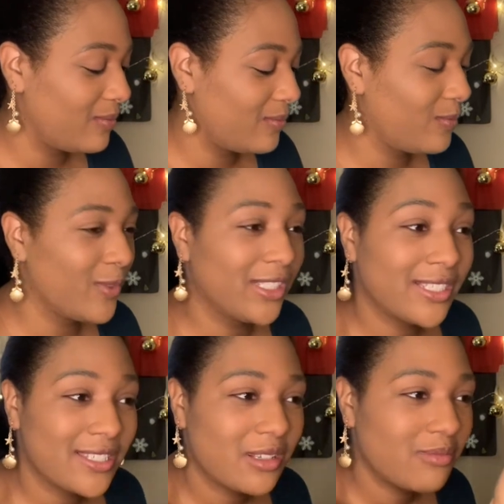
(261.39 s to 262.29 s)

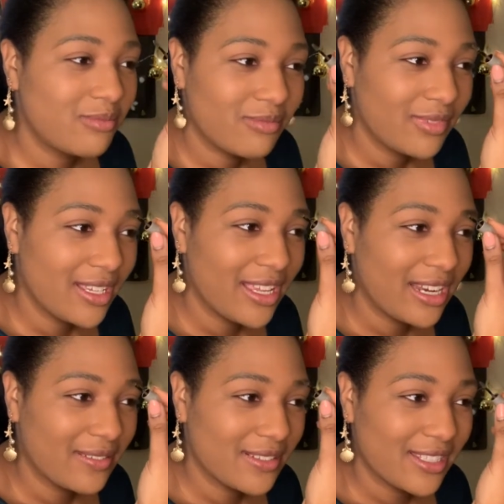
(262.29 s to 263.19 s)
realism, and I
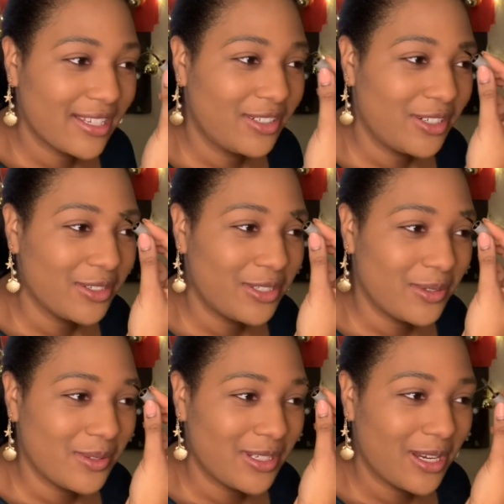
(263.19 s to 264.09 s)
was like,
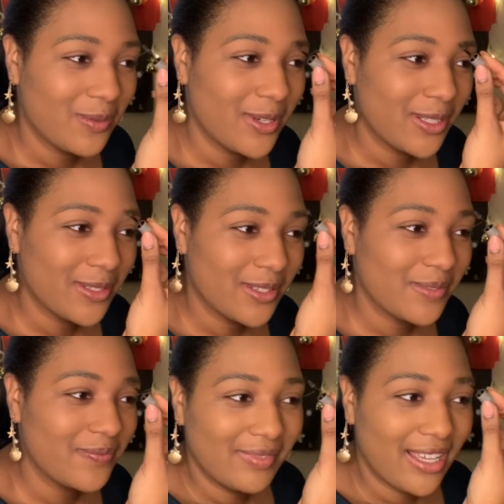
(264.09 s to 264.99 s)
cartoons, not
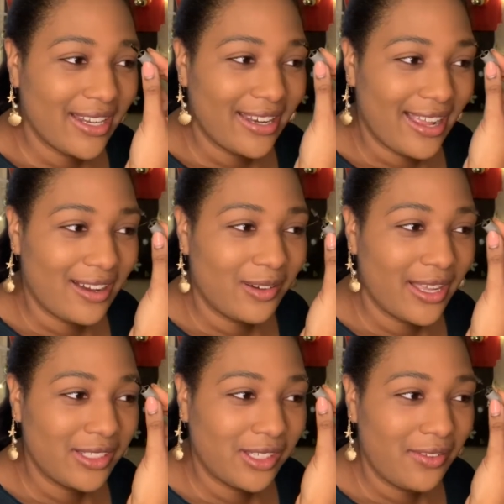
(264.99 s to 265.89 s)
realism. And now I
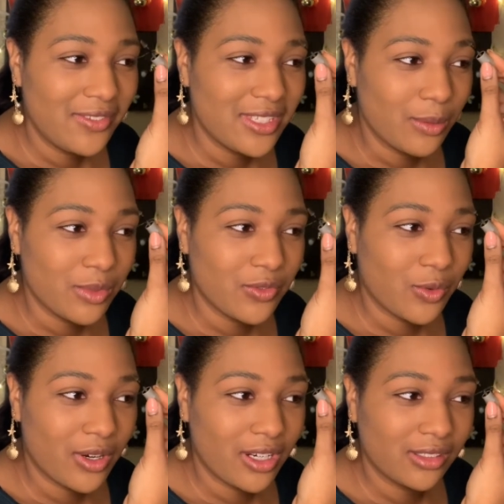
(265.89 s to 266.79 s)
love Sims
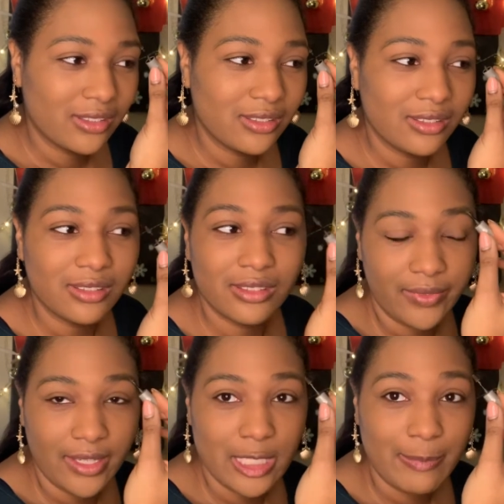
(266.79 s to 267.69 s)
4.
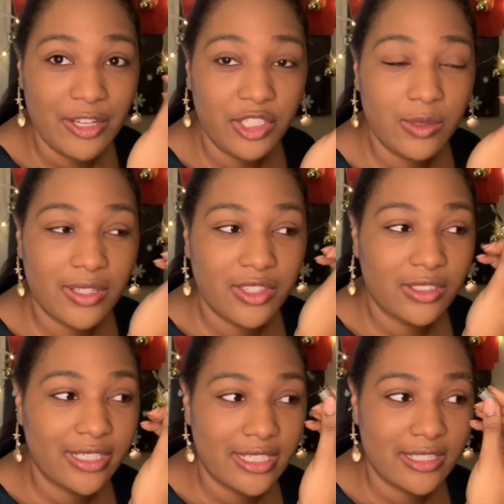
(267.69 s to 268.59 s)
Especially with their
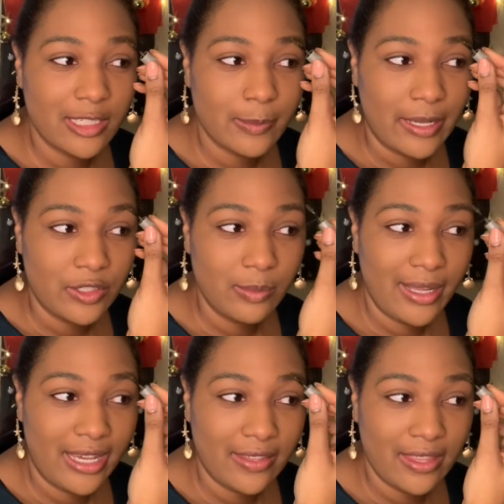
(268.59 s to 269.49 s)
latest expansion
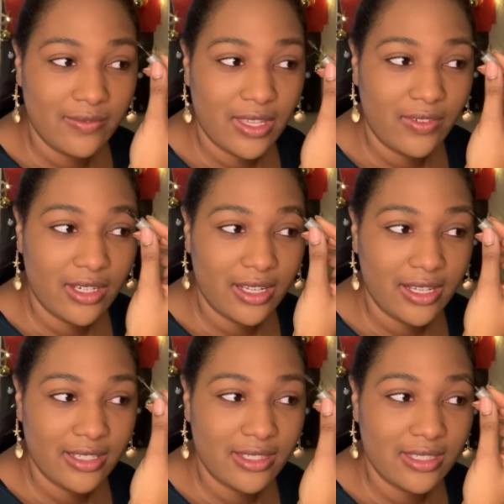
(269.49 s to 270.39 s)
pack, they've given
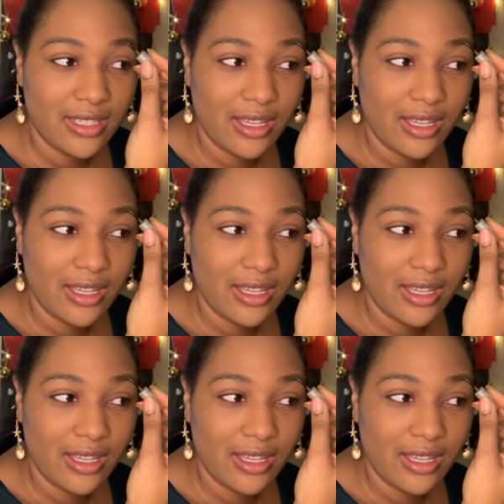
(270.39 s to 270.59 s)
us